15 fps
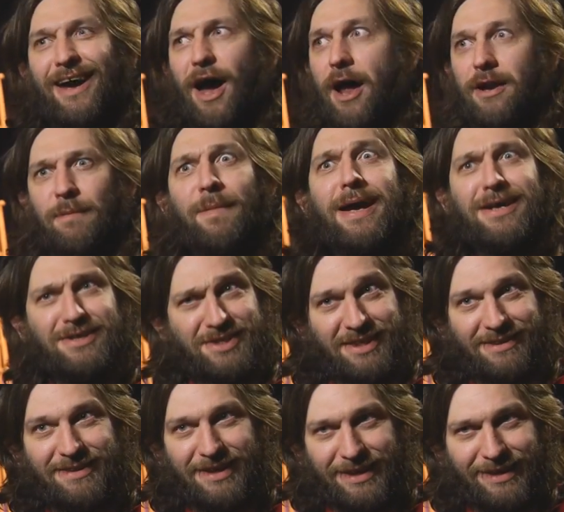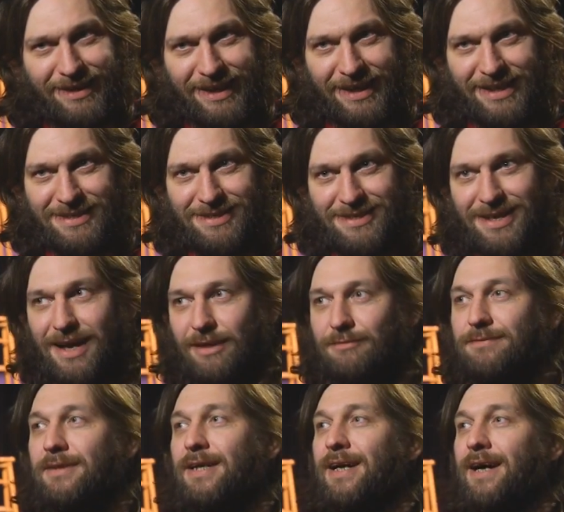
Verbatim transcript: an amazing thing in itself.